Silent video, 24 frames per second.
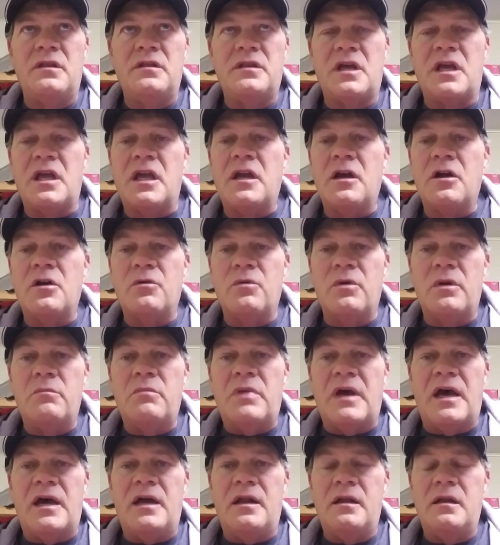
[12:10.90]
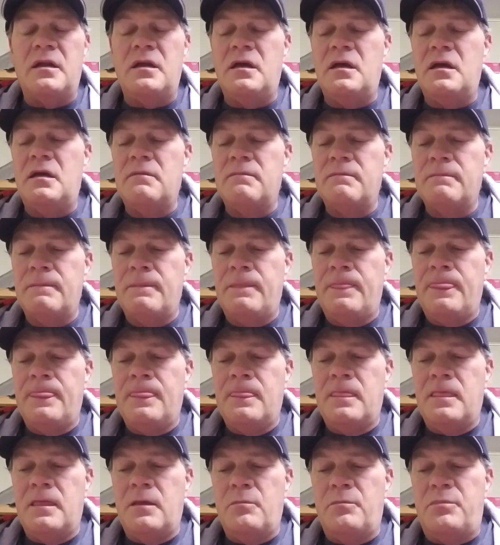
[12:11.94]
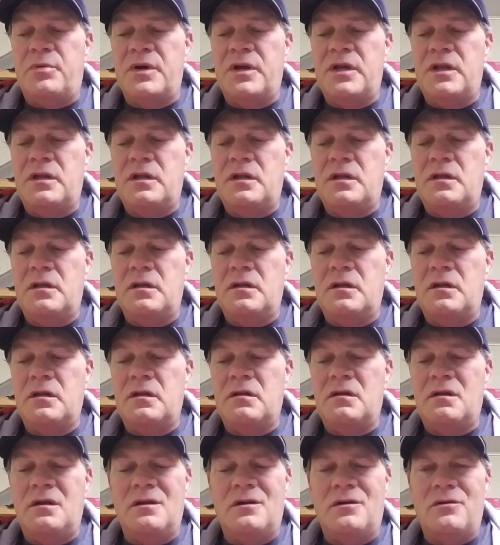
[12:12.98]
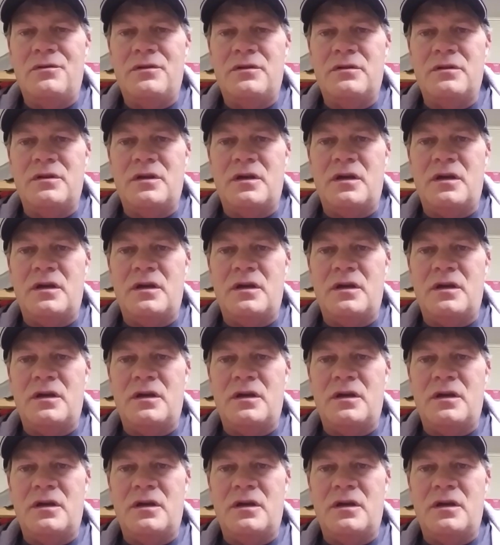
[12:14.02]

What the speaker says: gear went bad in it, but you know,